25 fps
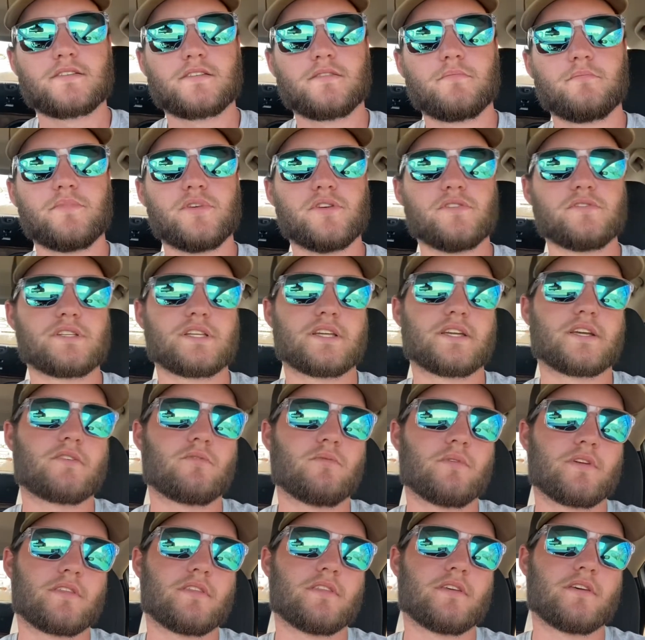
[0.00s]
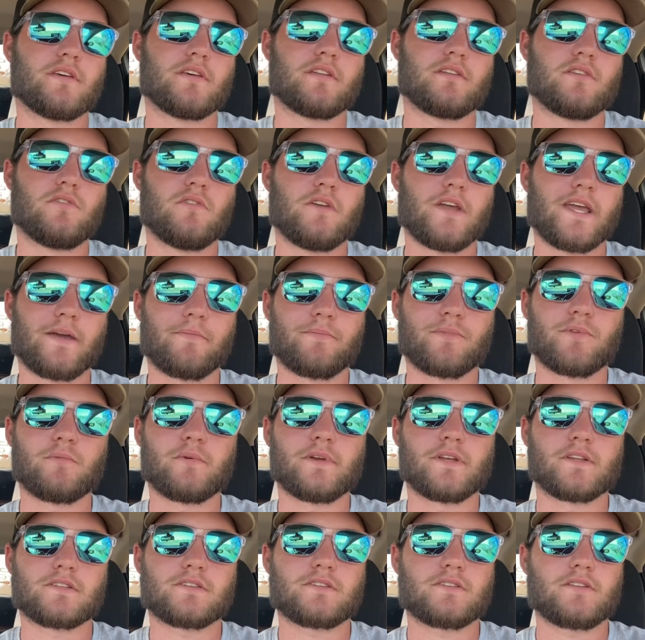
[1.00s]
some music with the new amp that
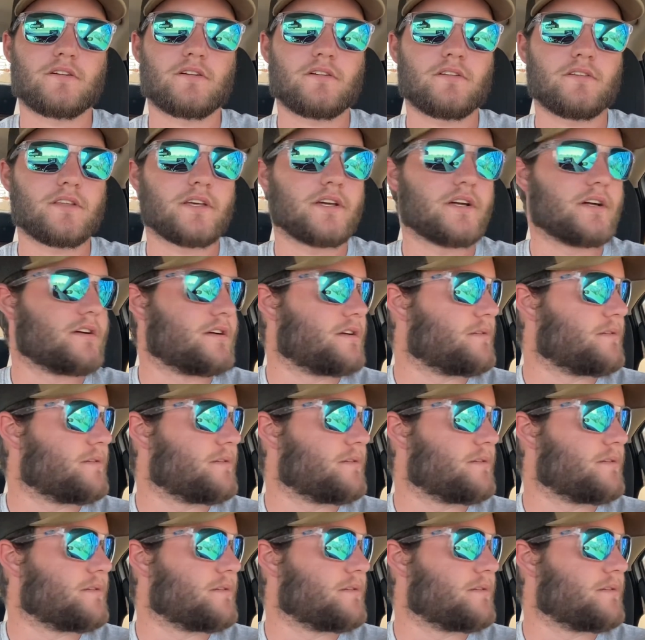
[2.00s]
we installed,